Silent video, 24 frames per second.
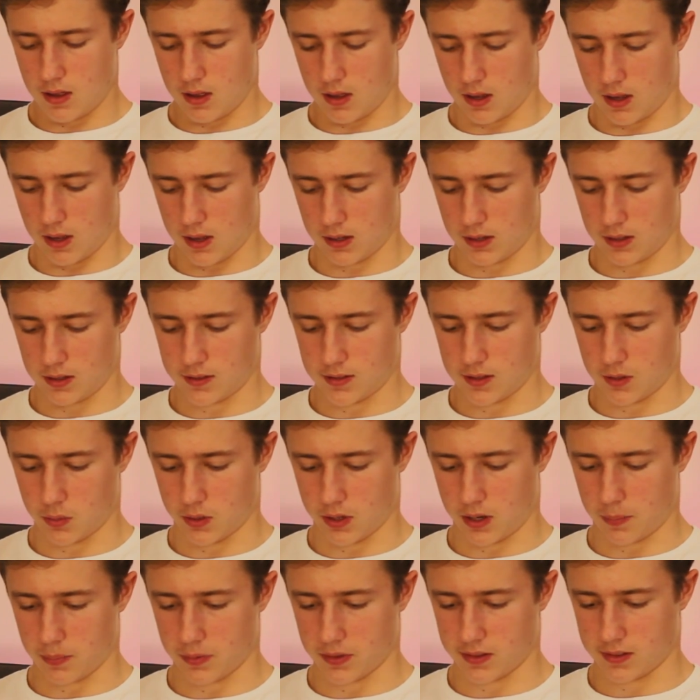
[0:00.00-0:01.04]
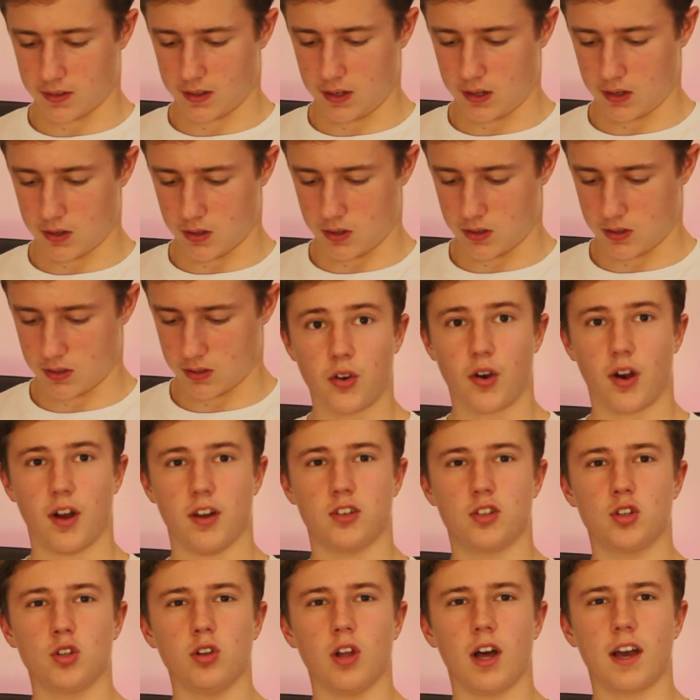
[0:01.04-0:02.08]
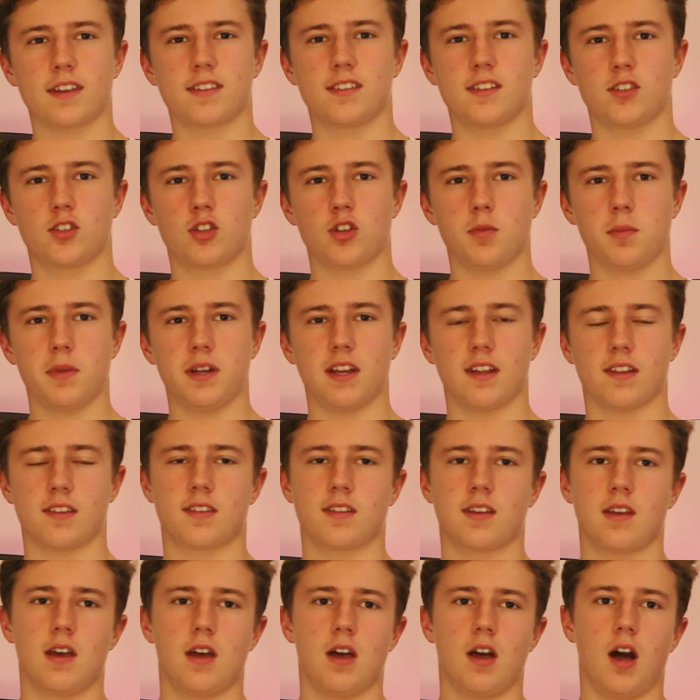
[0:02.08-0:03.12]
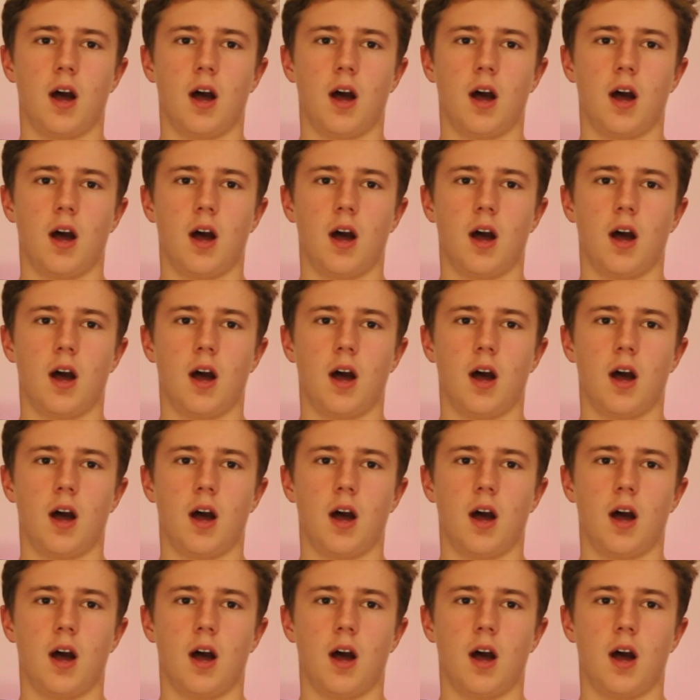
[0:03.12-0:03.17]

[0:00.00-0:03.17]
Let's see what happens now. Alright, 2 likes in 2 minutes.